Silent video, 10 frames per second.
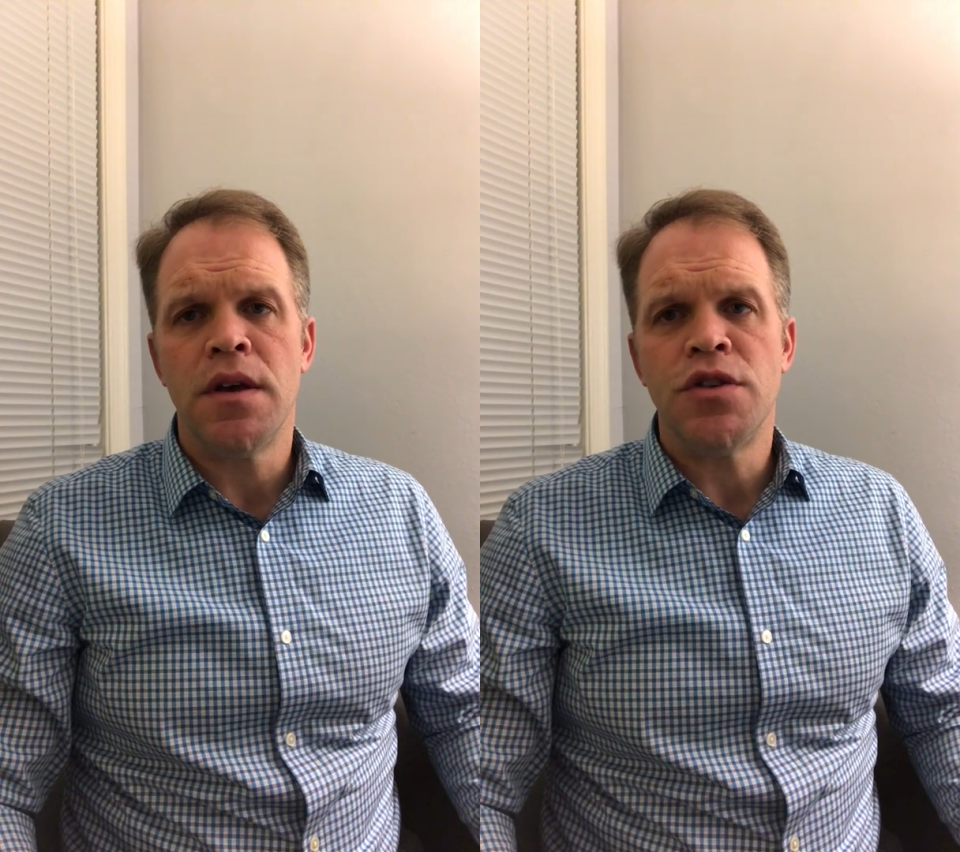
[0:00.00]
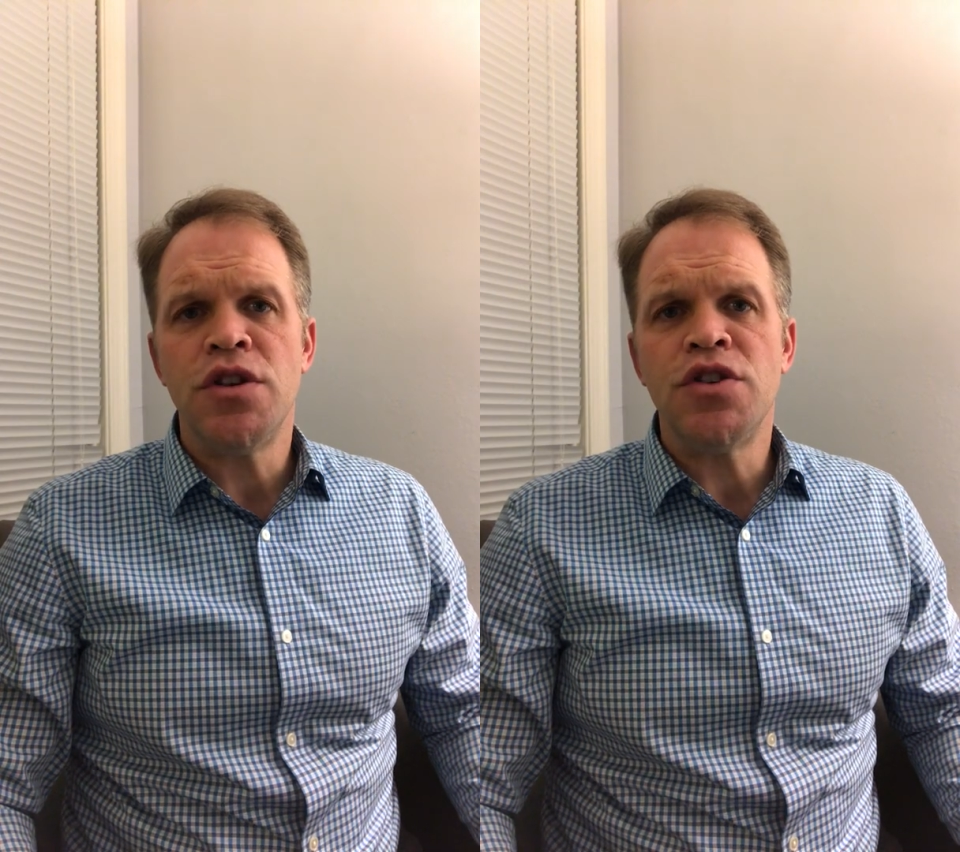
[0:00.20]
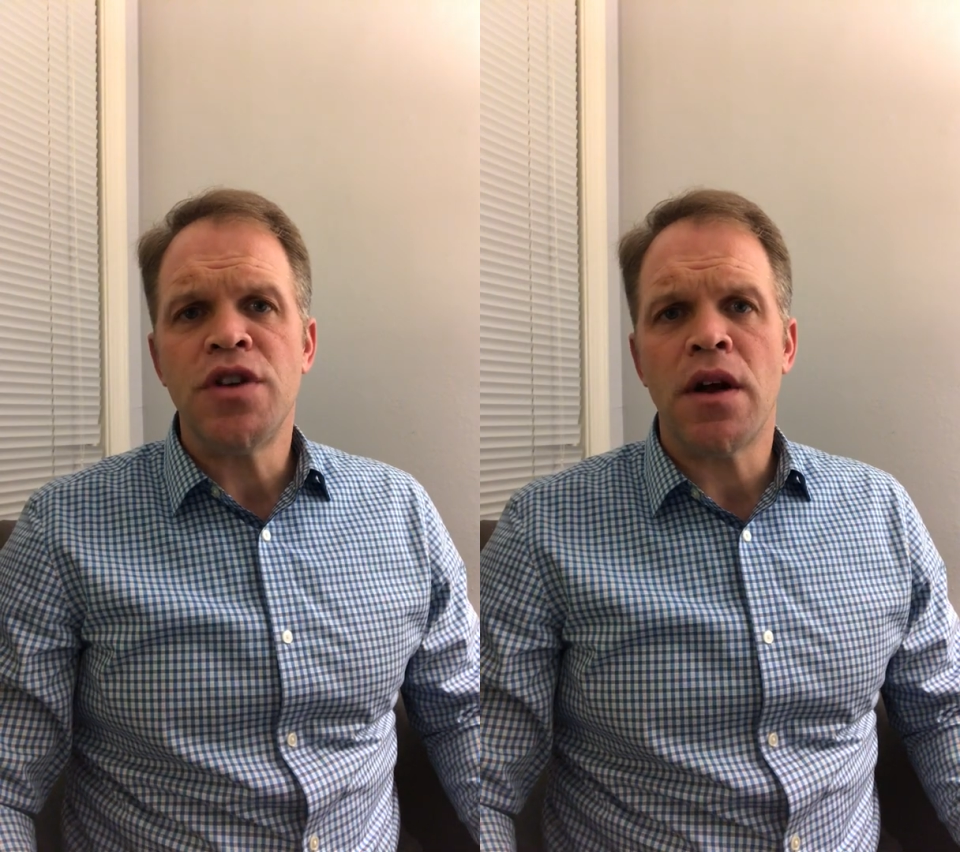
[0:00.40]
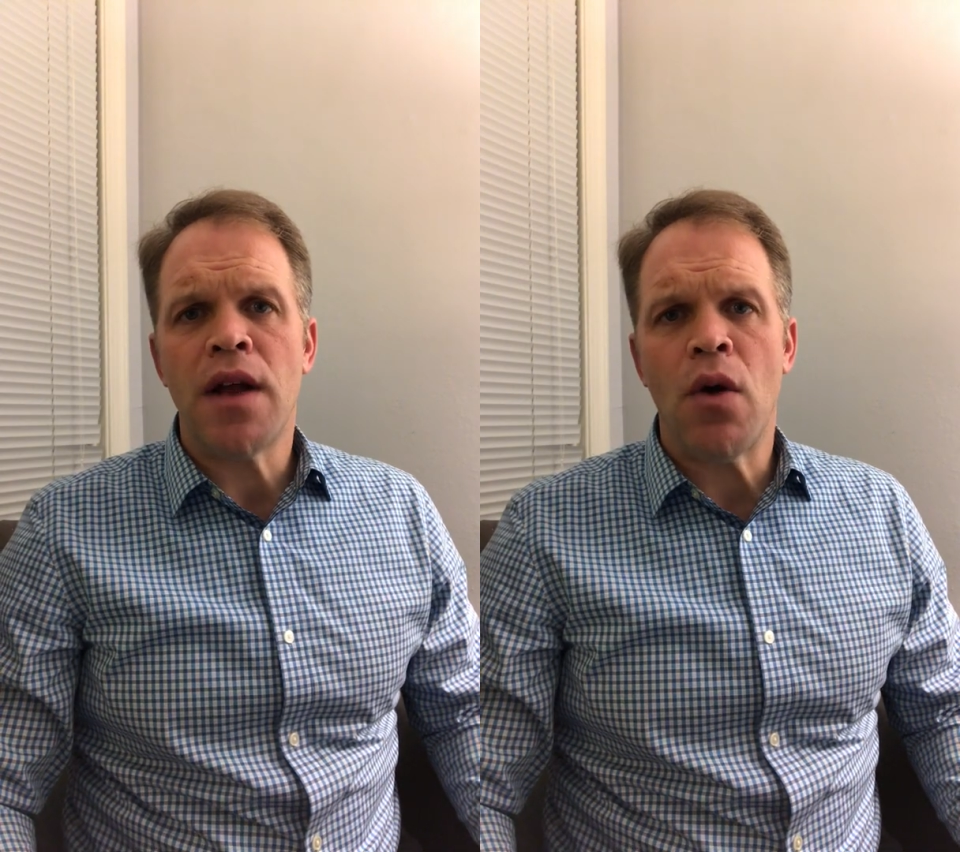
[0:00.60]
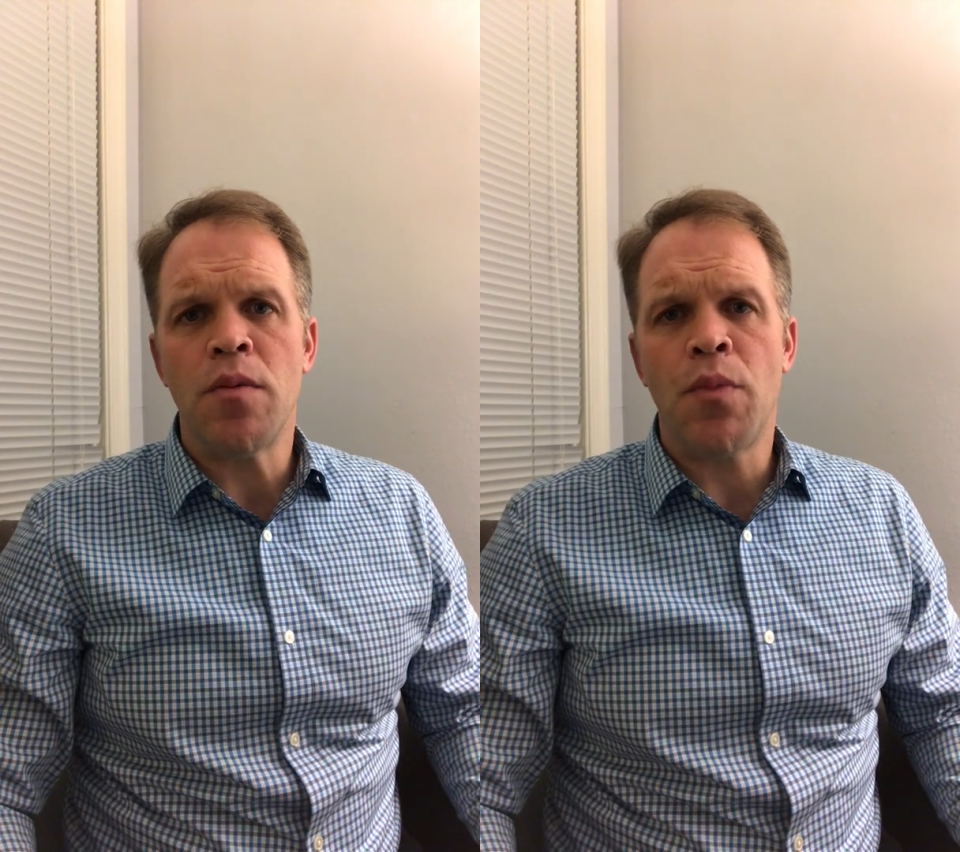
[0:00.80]
She shared
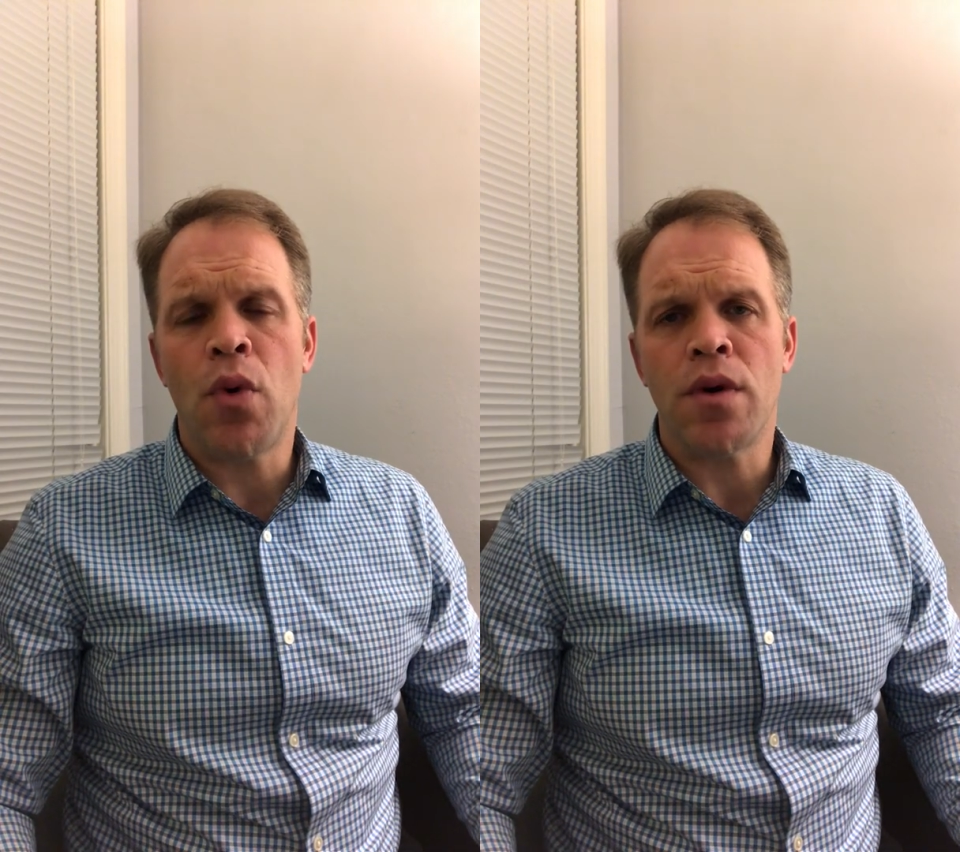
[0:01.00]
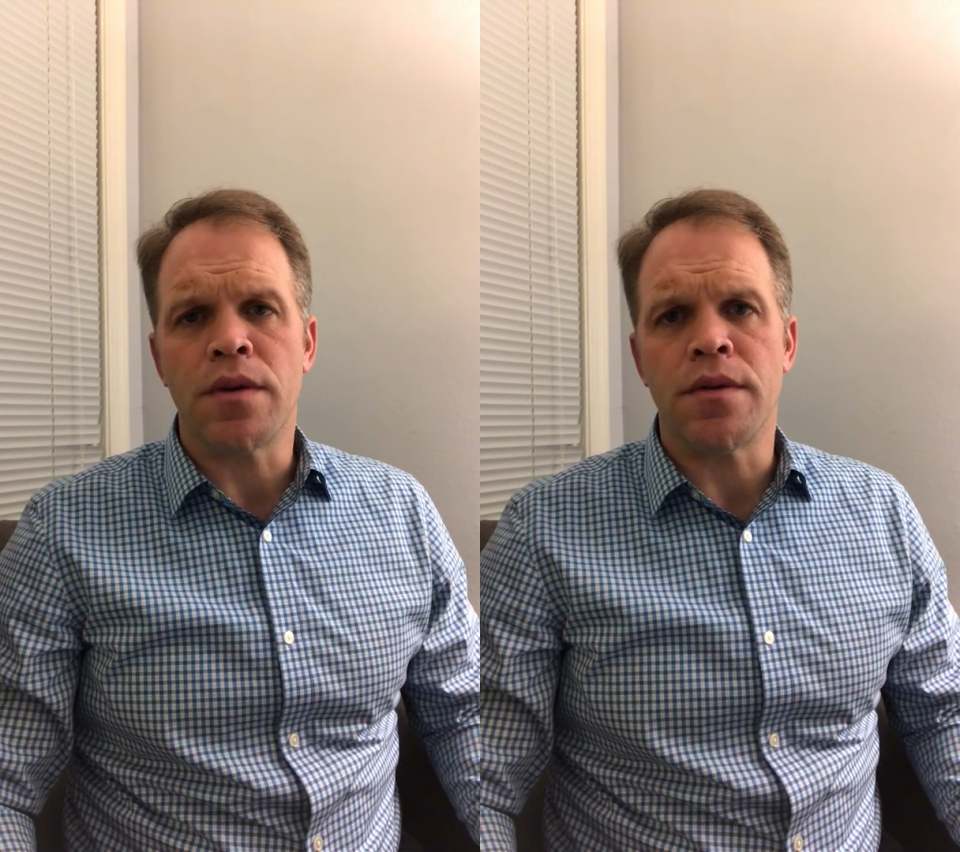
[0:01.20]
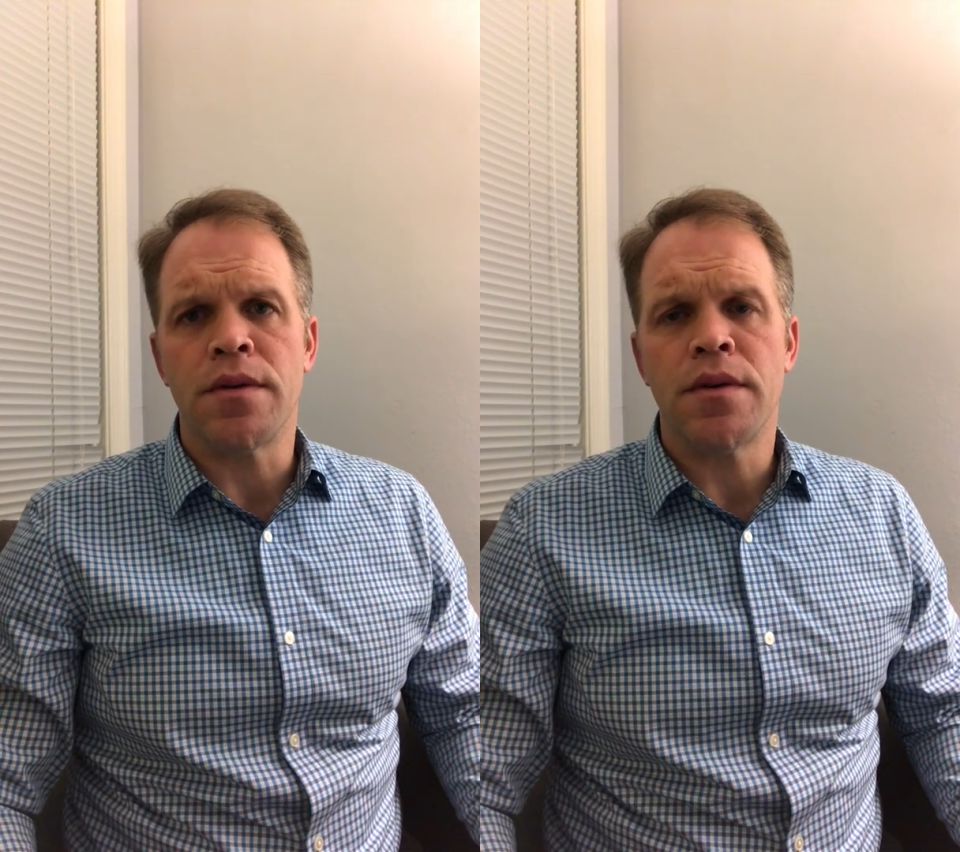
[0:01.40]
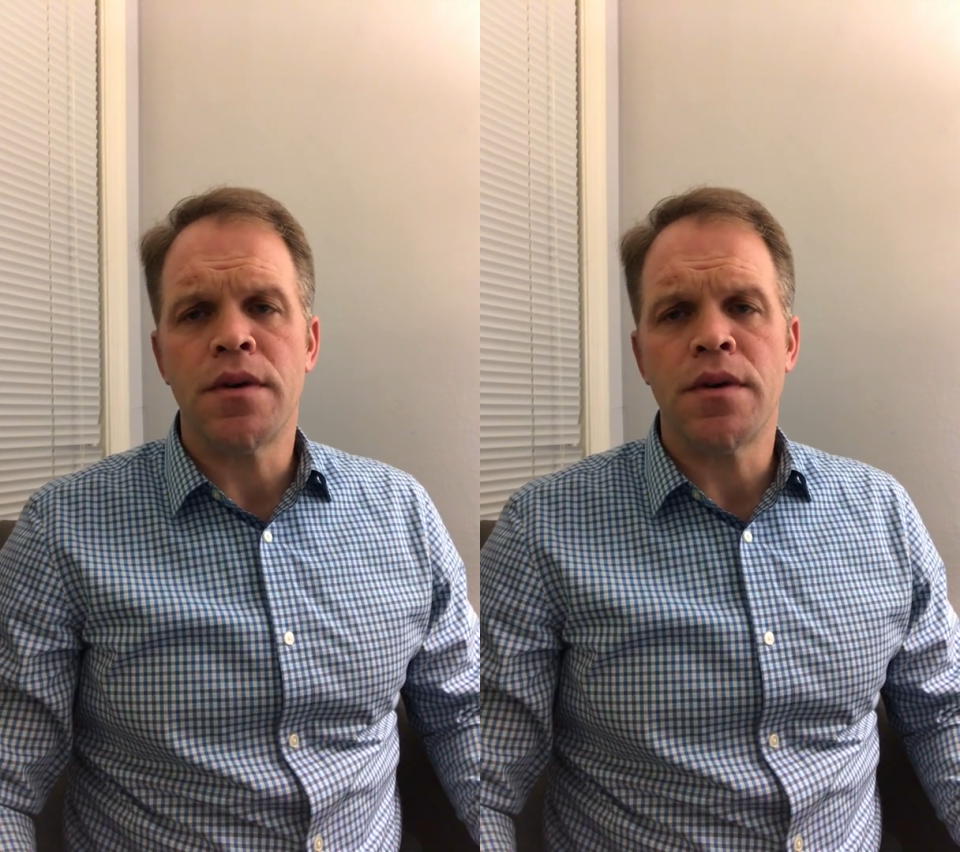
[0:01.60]
how important